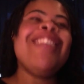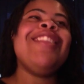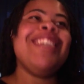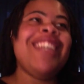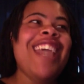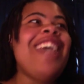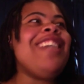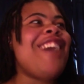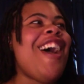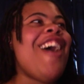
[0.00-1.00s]
the
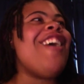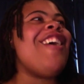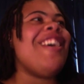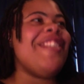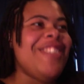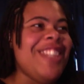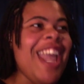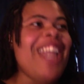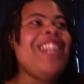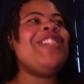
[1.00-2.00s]
gays are of
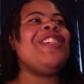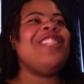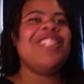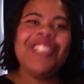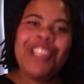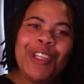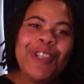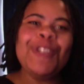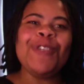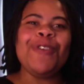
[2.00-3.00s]
danger to
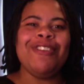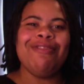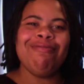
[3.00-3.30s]
children.